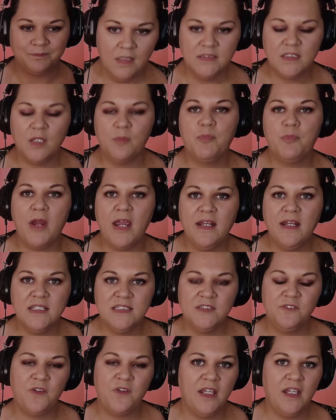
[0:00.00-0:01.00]
So Bran
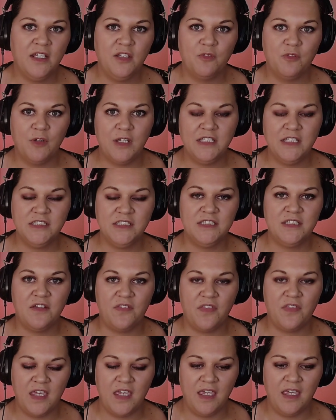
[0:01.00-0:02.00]
has finally reached
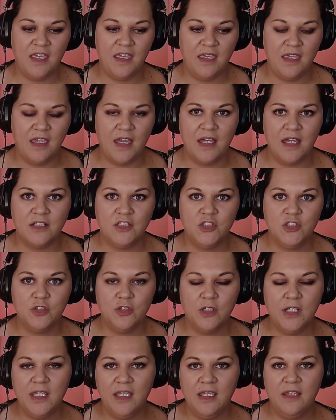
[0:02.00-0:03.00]
the
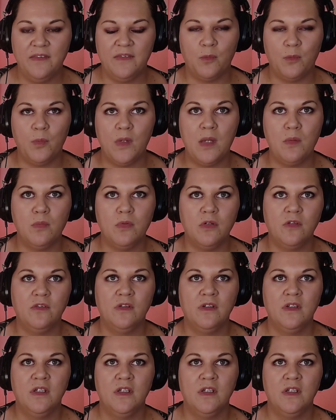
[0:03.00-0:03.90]
tree, the Weirwood